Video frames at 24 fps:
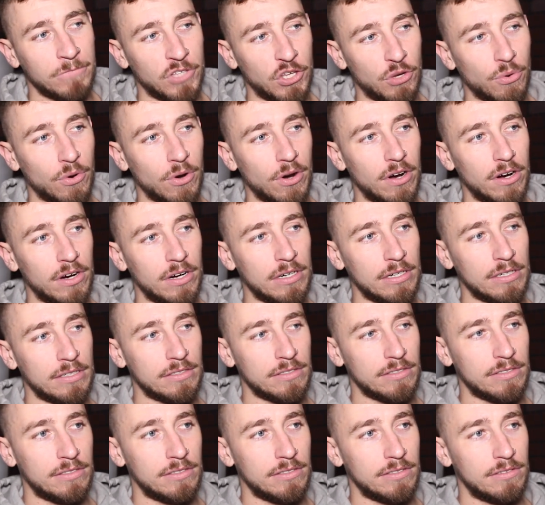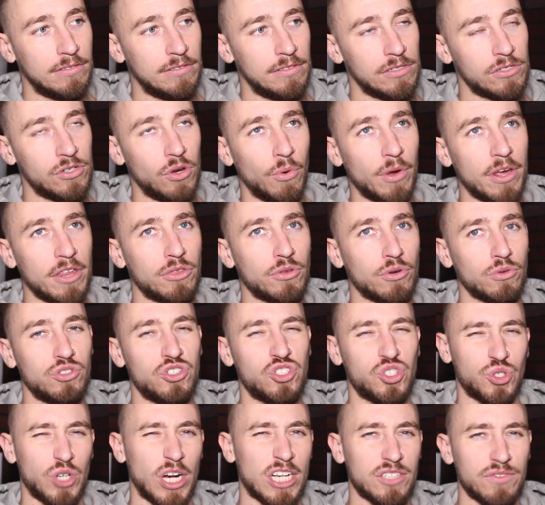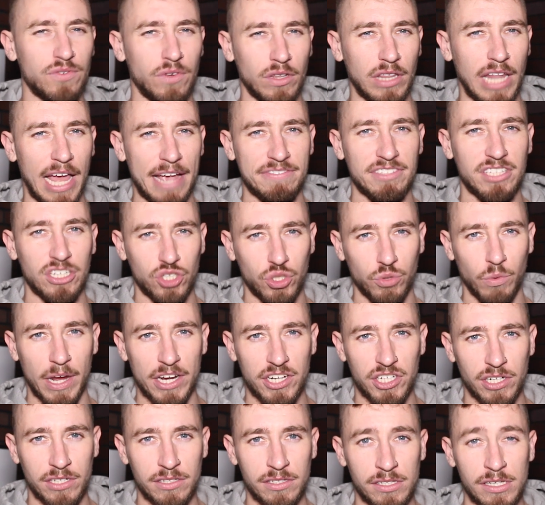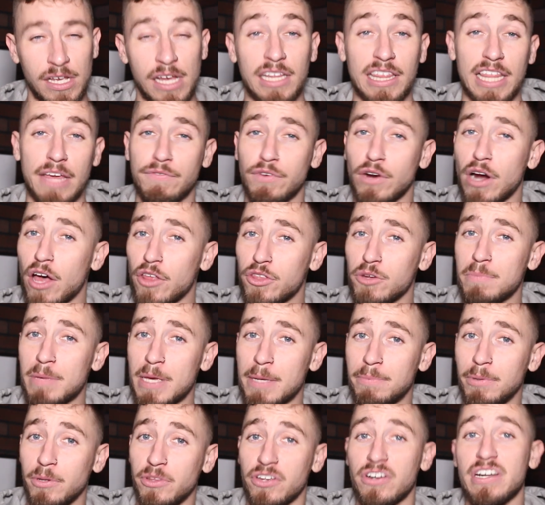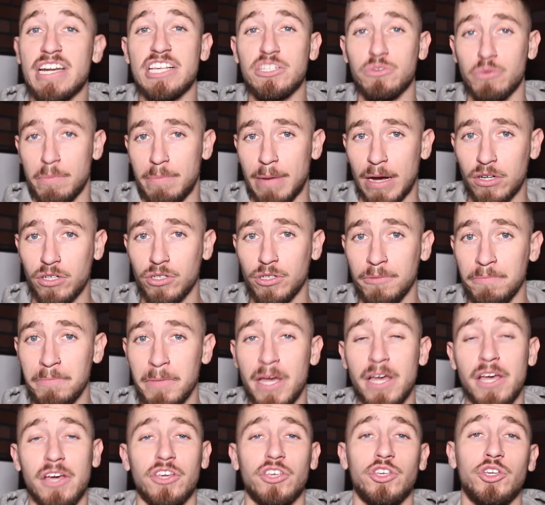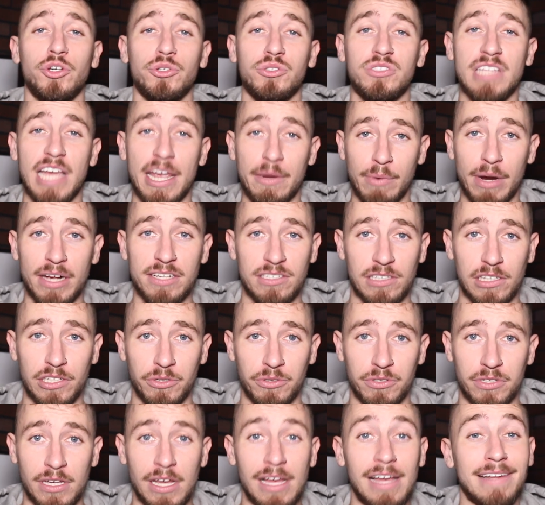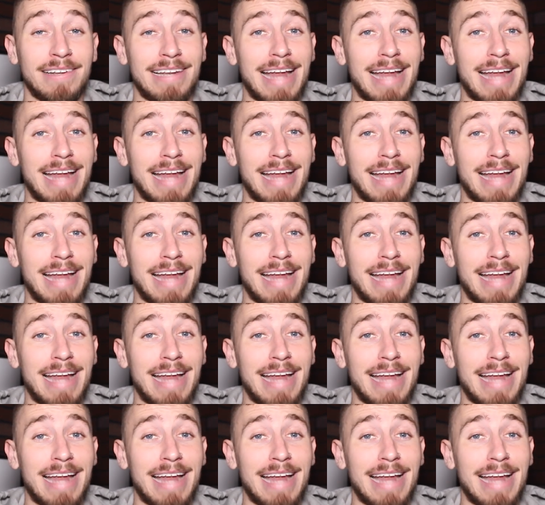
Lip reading: you're going through stressful life situations that for other people, their knees would buckle, you stay resolute.